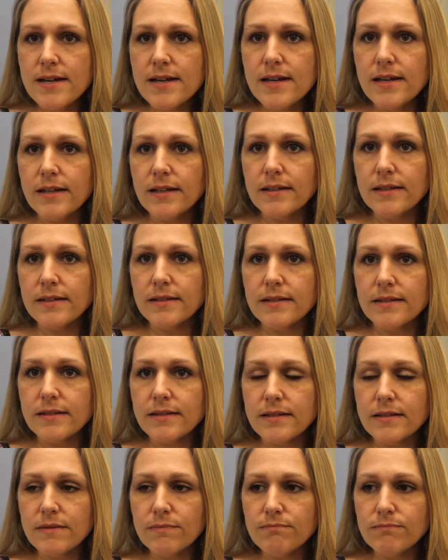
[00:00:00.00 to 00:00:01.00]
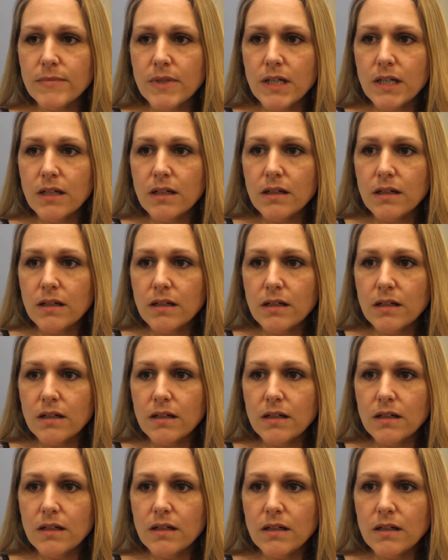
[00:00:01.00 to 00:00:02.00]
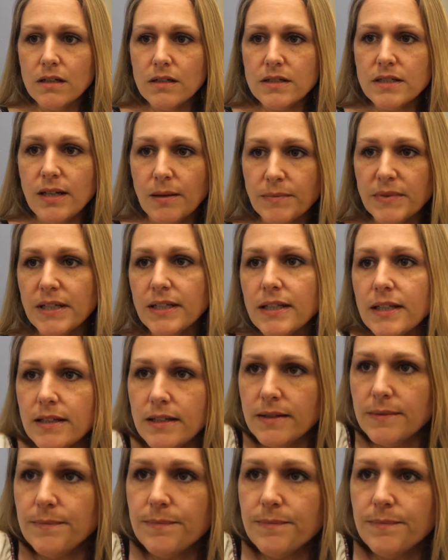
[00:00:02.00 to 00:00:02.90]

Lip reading: is something